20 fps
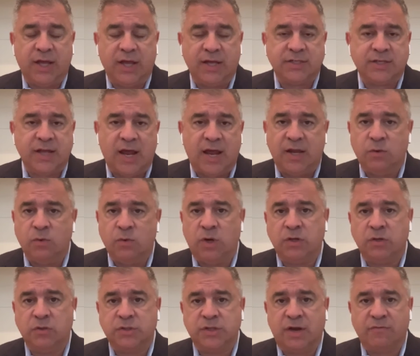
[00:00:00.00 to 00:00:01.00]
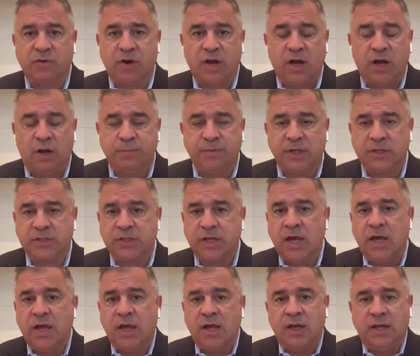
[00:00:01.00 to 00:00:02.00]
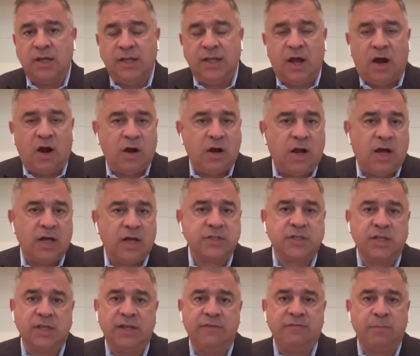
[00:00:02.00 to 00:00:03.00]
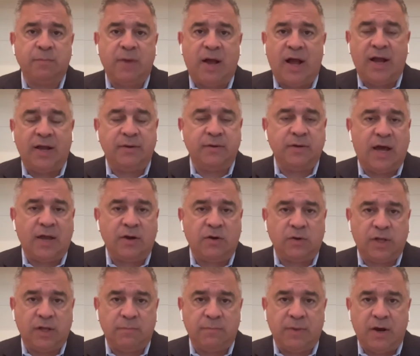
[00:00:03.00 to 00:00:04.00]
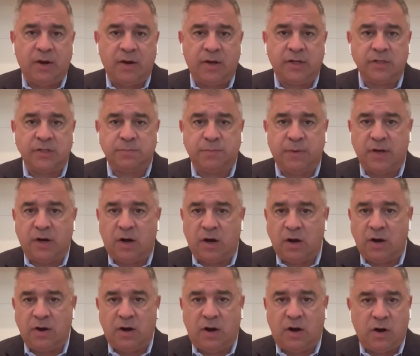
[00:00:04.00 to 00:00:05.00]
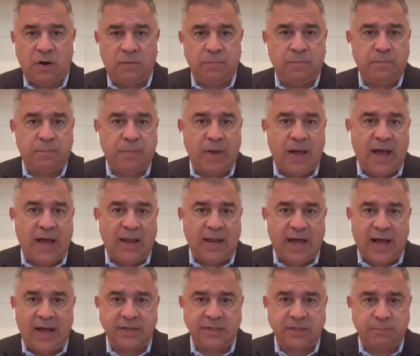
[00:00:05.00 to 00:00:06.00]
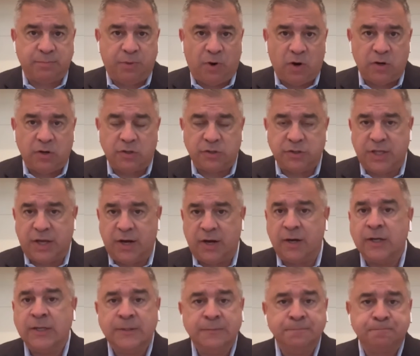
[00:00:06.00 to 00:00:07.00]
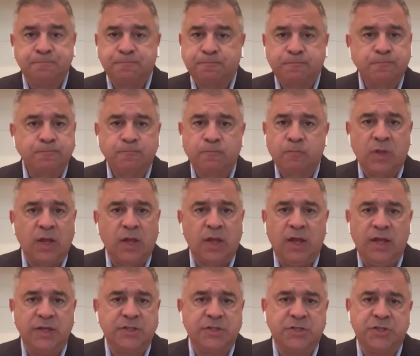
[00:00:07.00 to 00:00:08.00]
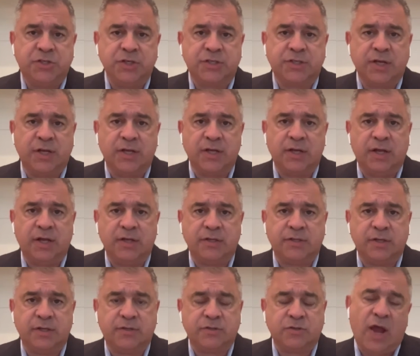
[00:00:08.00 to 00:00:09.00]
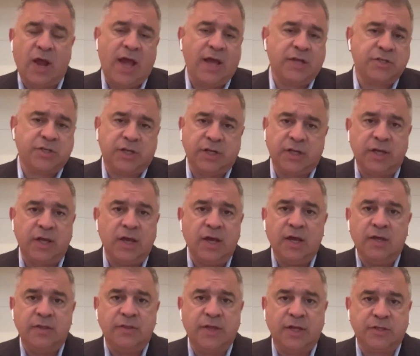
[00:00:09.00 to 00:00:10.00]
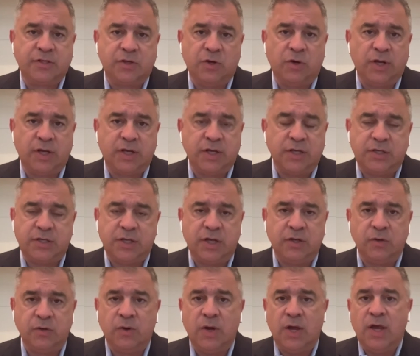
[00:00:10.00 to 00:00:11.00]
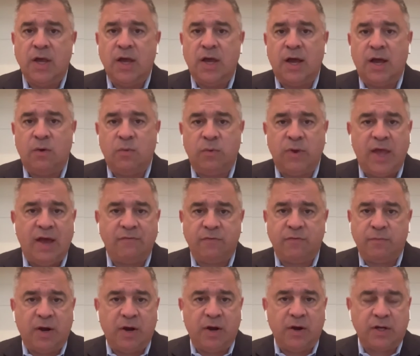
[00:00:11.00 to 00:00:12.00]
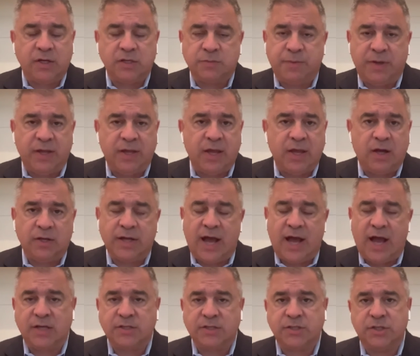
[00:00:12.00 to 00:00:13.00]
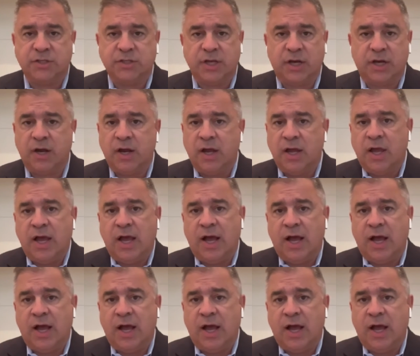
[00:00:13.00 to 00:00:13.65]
against anyone who's ever helped us, us leaving behind not only Americans, but our allies and partners there. It's a tragedy that's going to continue. We have Americans being held hostage there.